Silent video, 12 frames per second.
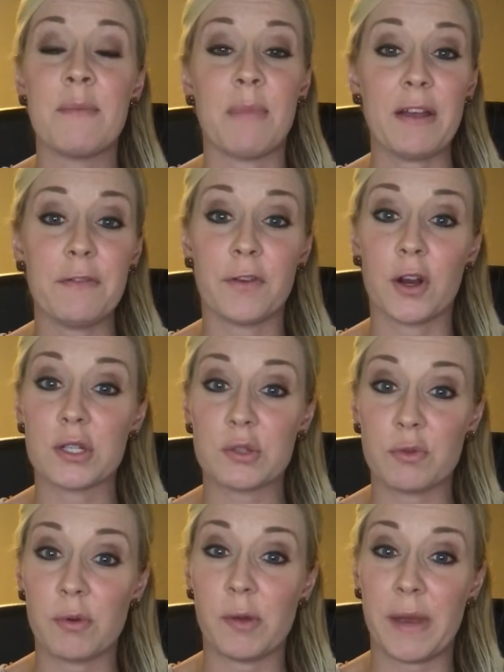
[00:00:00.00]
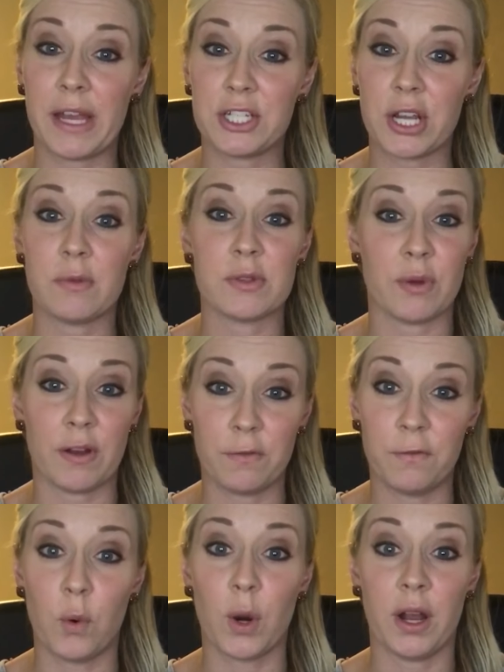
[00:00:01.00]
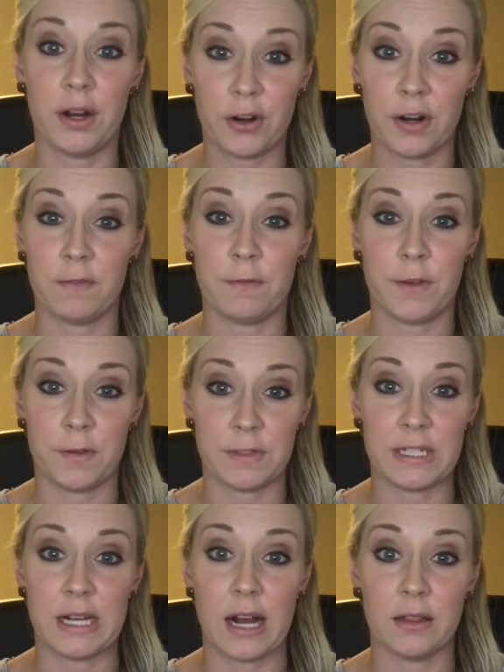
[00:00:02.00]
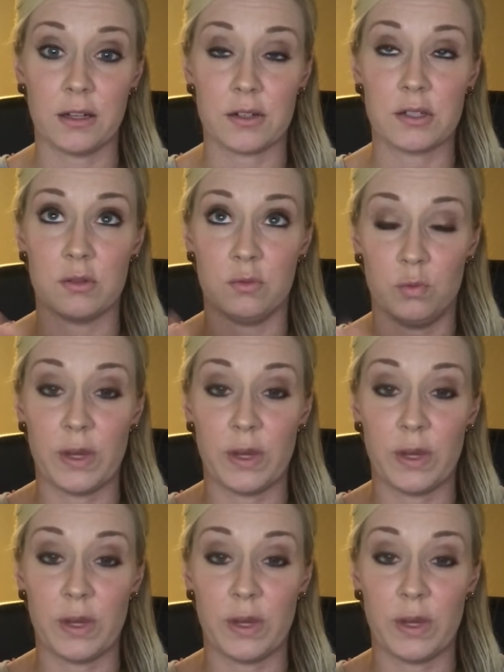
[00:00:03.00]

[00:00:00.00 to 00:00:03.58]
my first Ruby paycheck was around $450